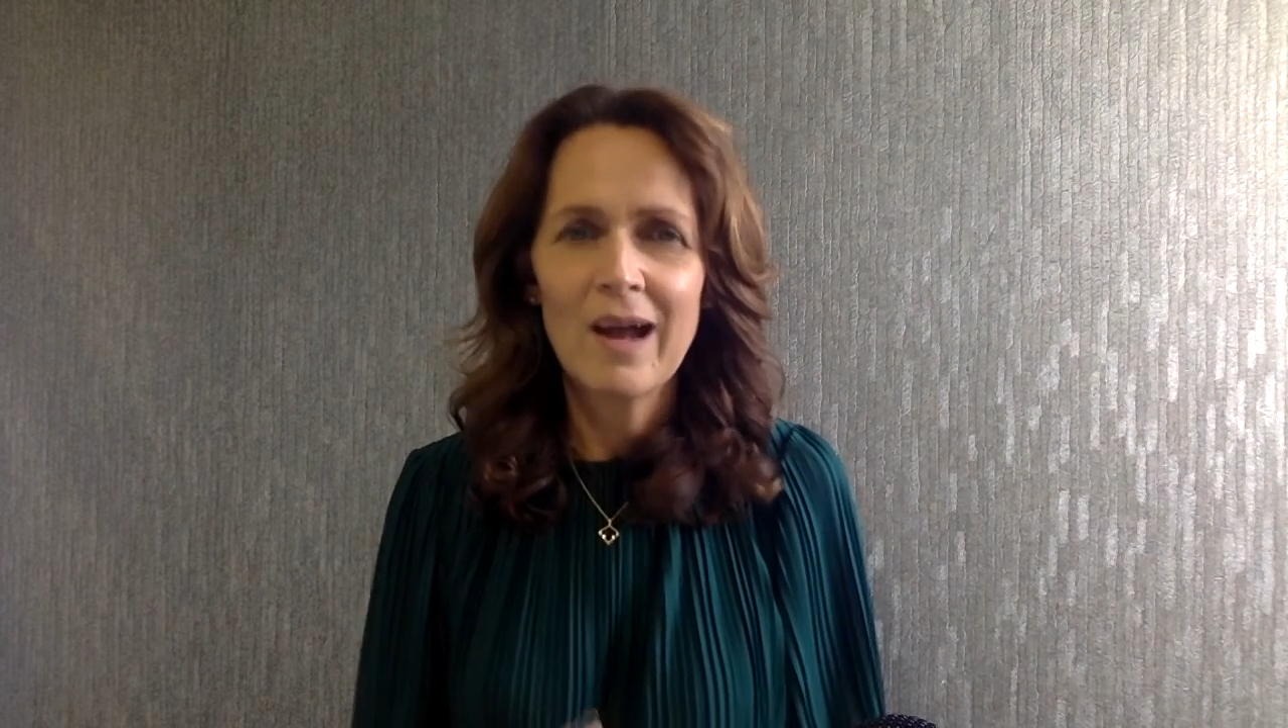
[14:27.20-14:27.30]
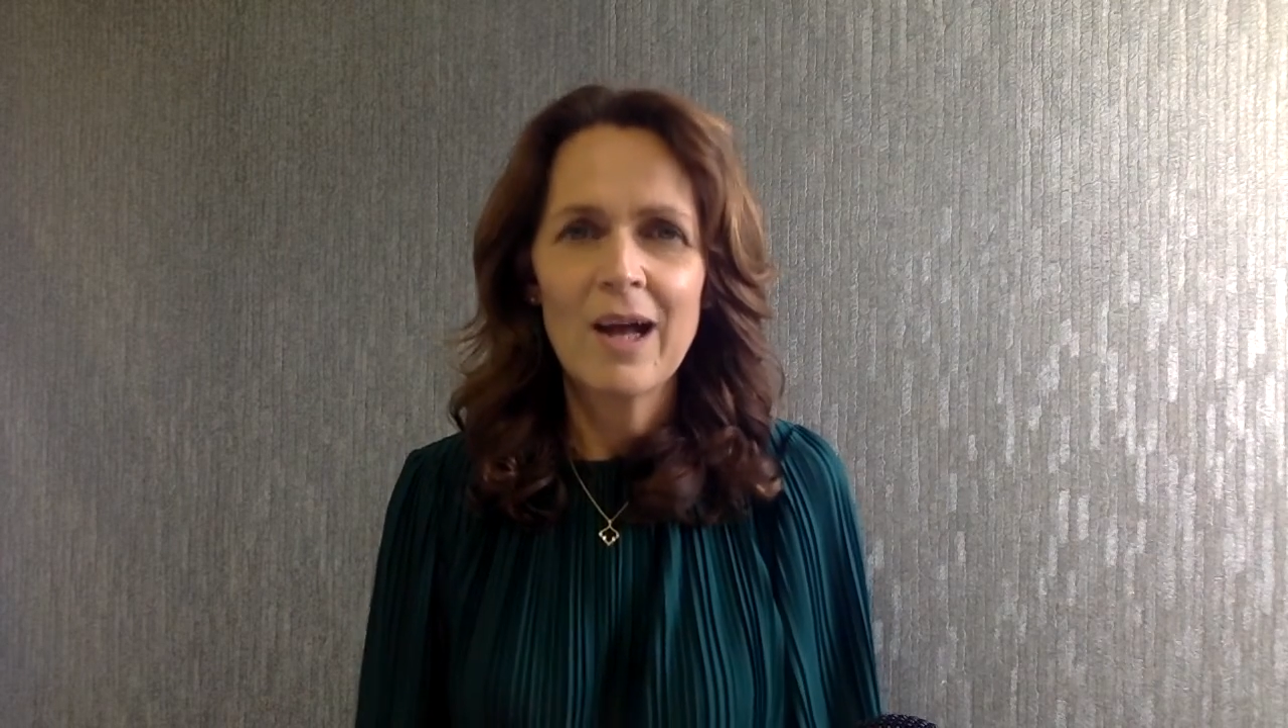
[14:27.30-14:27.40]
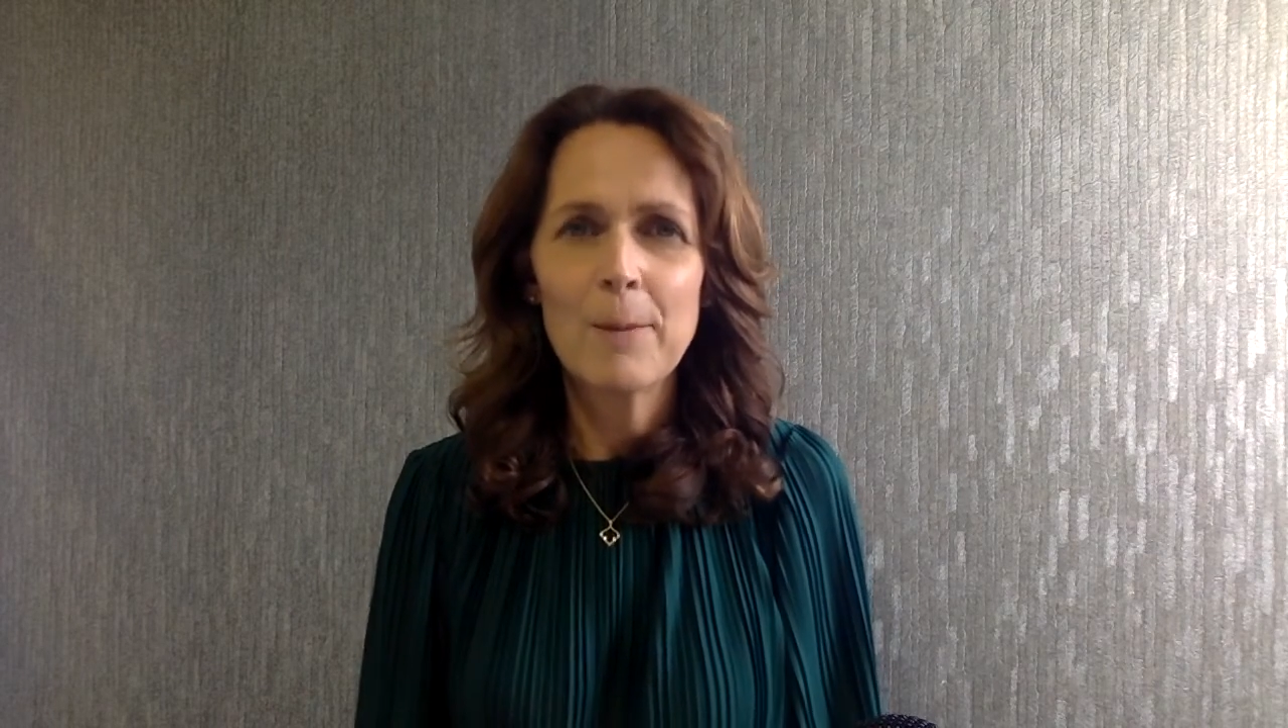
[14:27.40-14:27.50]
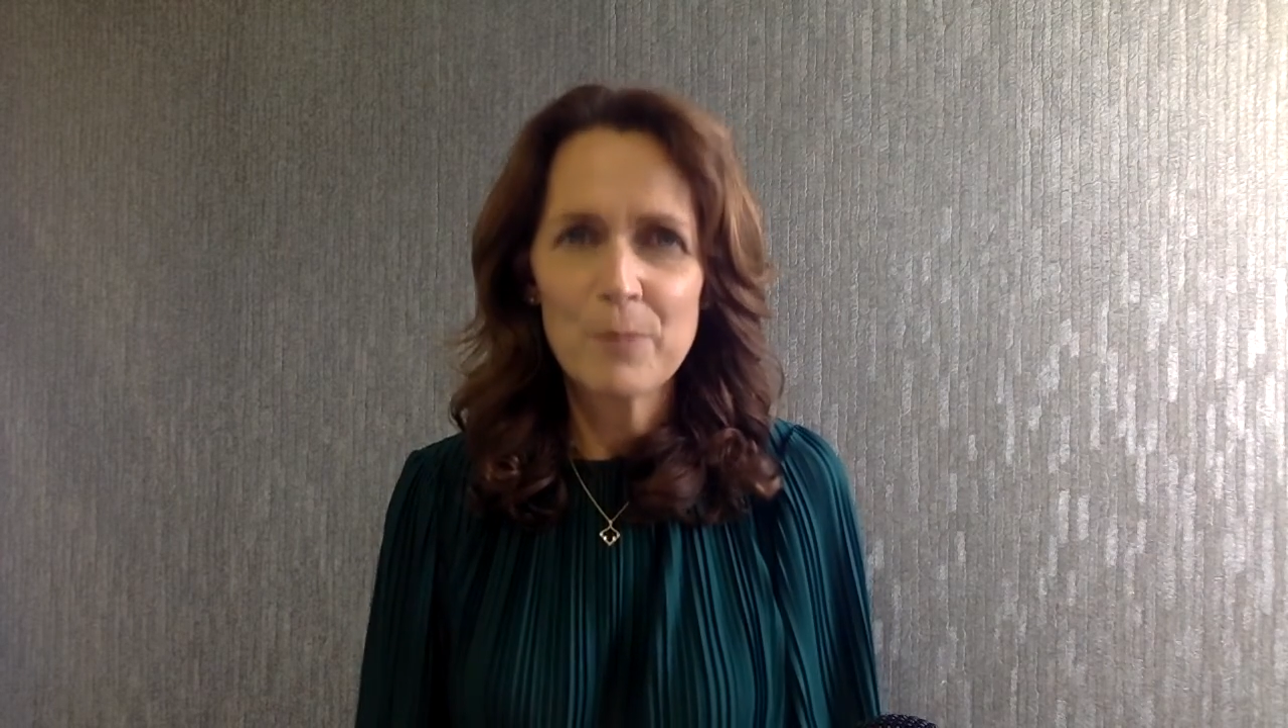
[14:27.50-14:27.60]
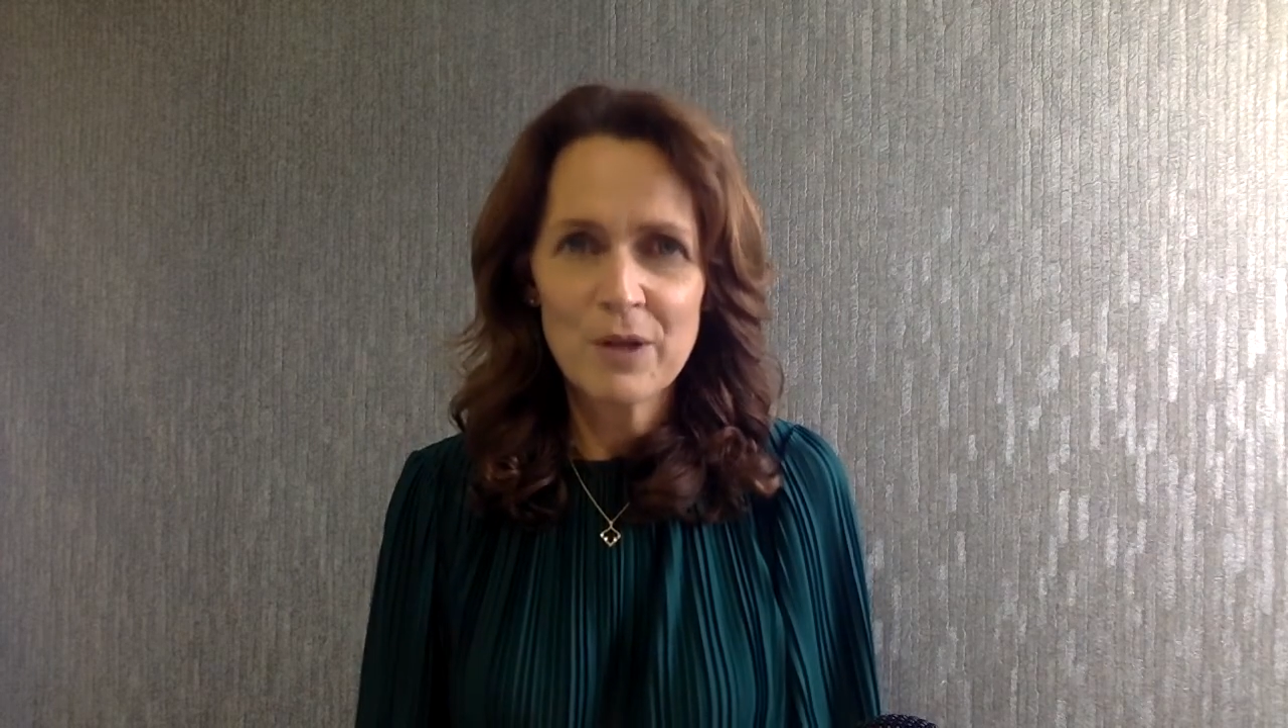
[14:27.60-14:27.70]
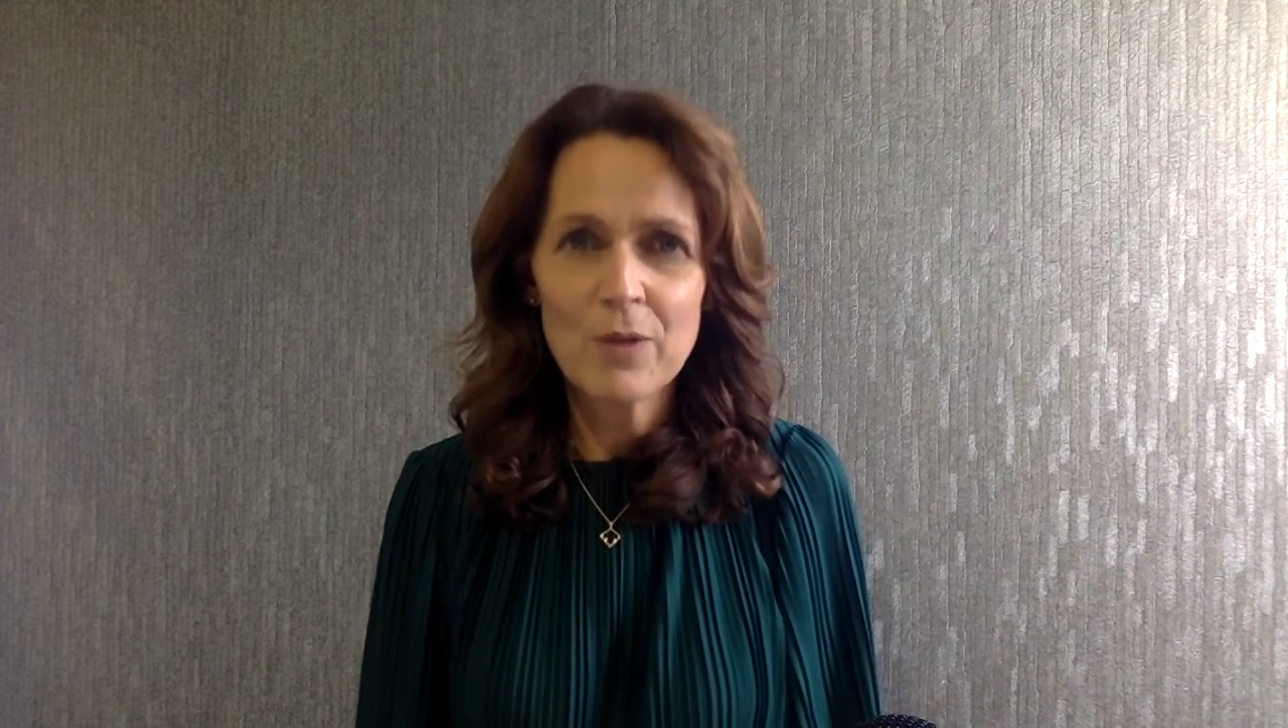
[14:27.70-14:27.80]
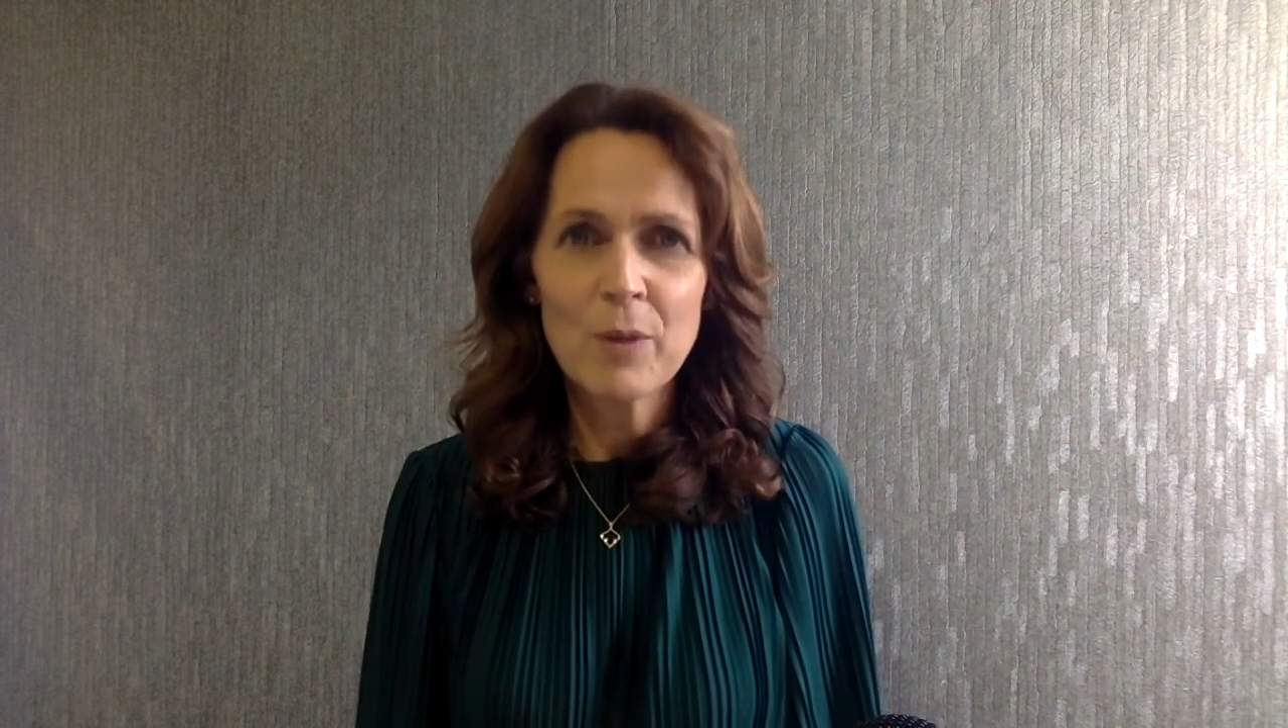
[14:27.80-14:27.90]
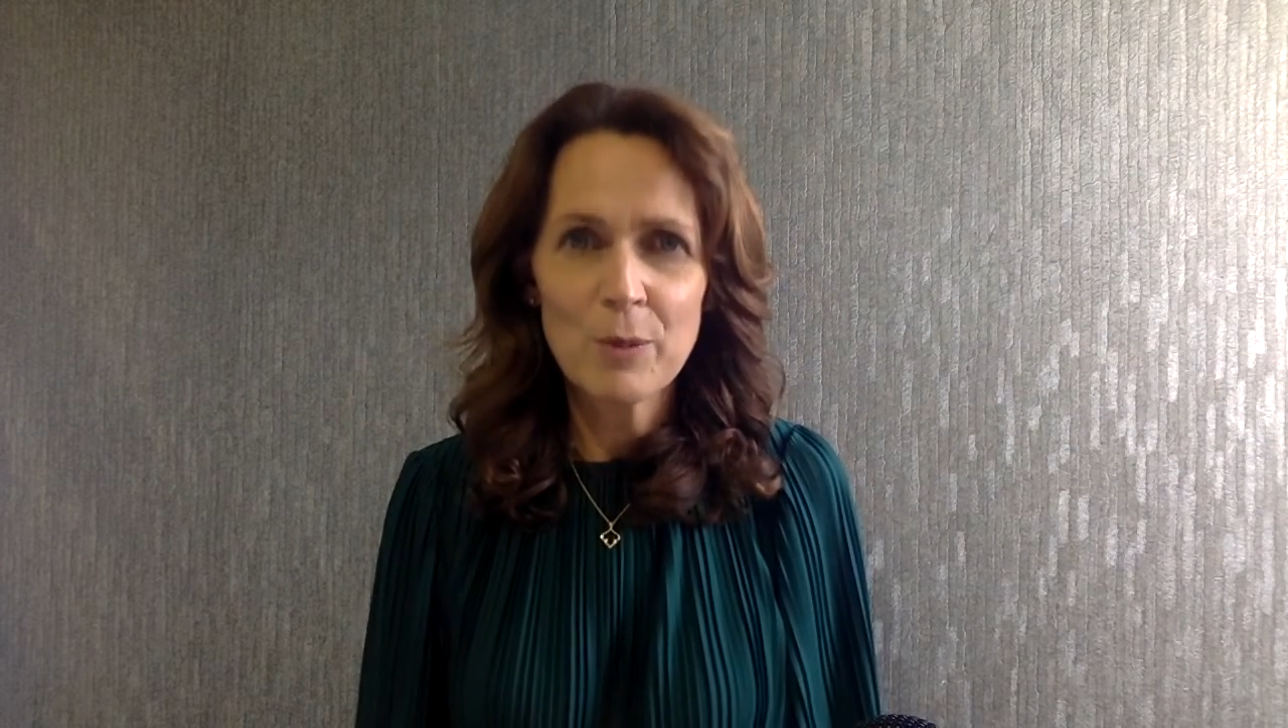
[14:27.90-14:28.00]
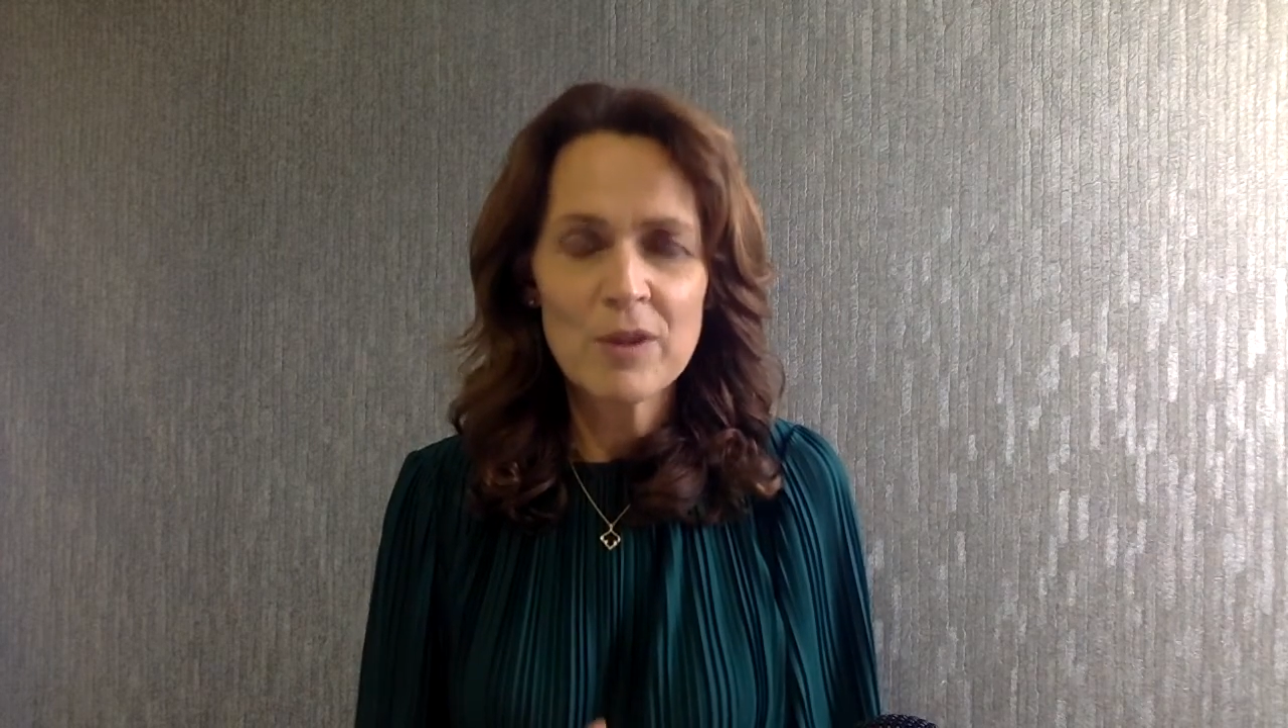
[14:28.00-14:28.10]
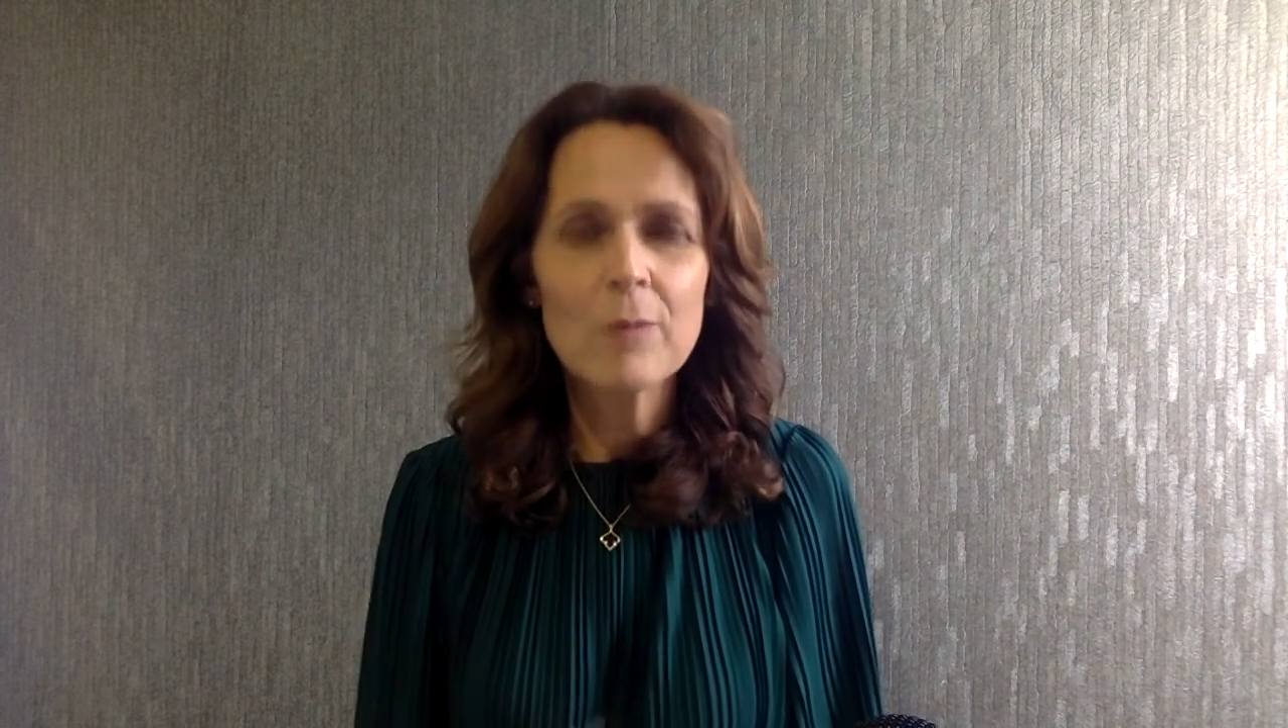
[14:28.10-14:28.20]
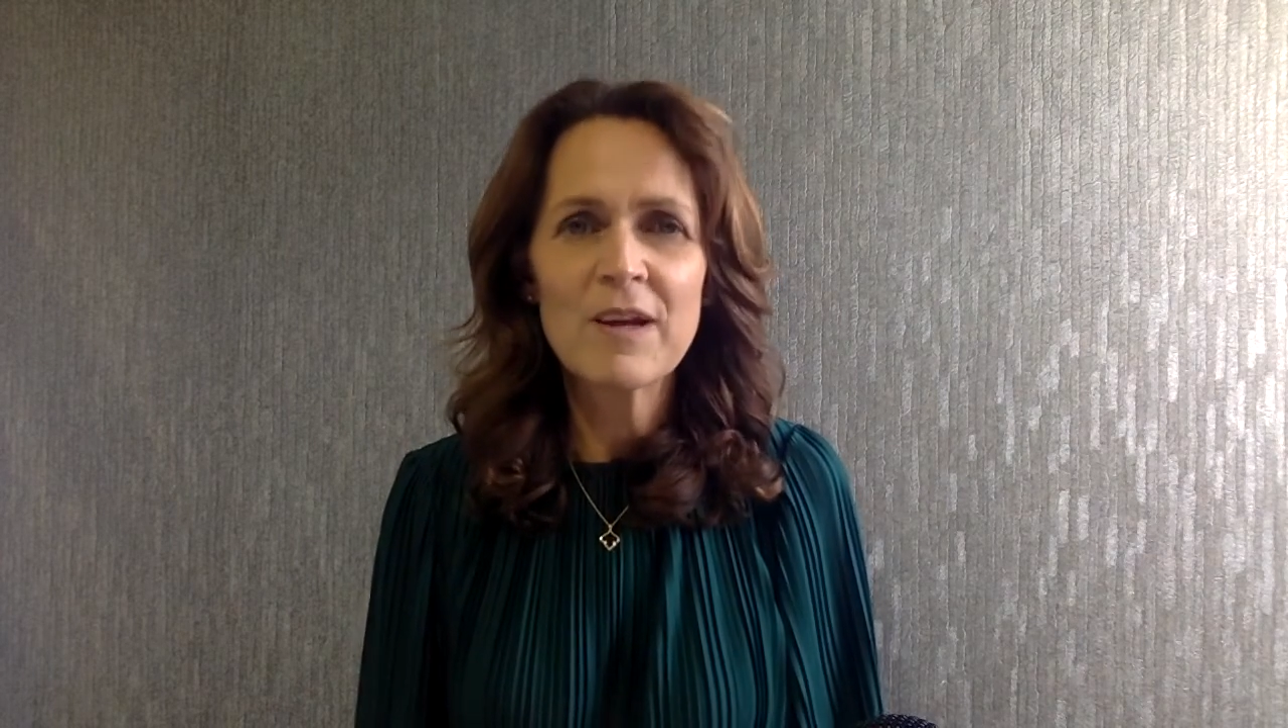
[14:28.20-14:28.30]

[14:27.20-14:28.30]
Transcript: But at the moment,